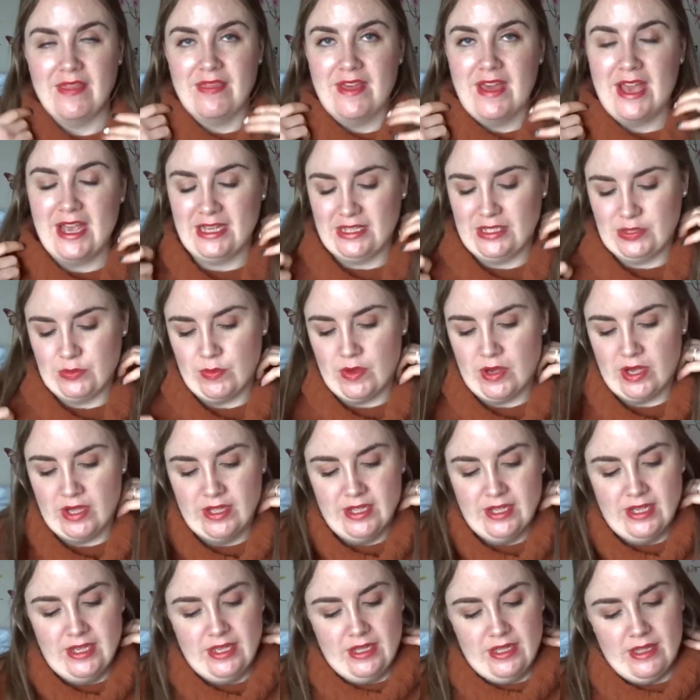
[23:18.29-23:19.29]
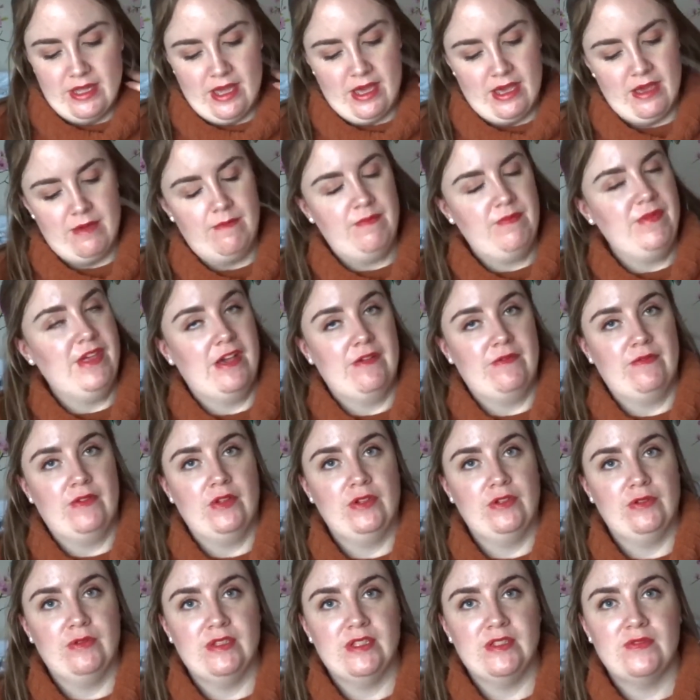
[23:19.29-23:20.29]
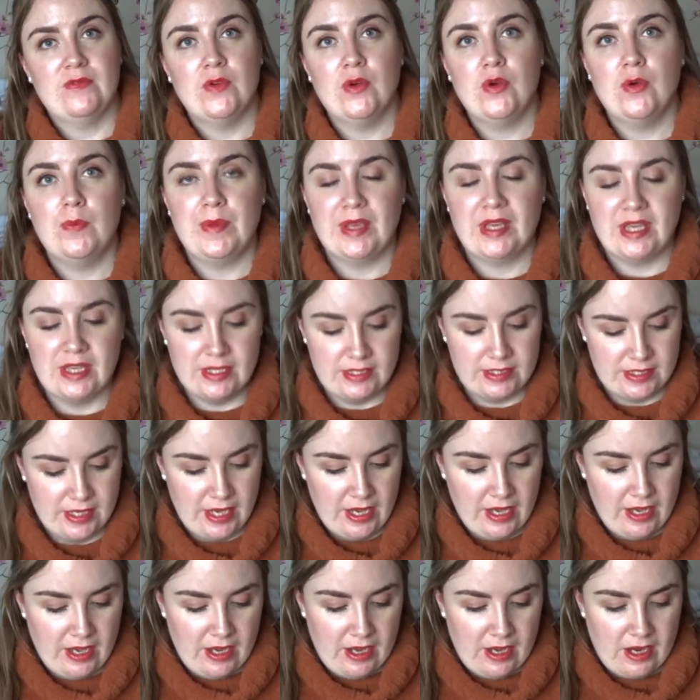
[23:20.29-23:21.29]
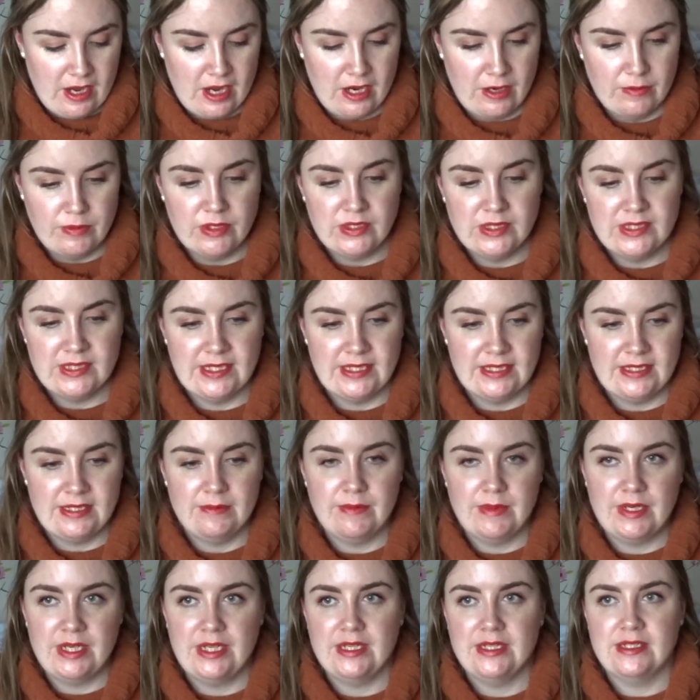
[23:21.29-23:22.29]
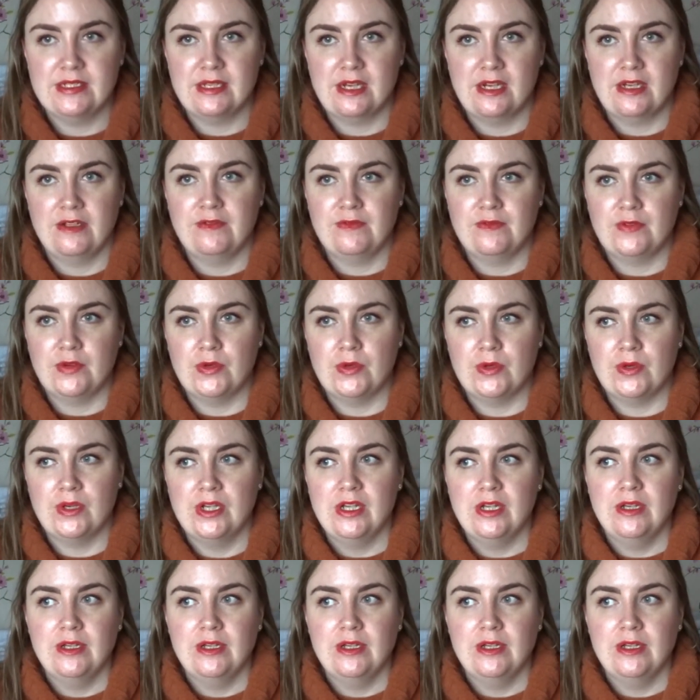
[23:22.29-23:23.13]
That is what that folder is for, because I was setting money aside for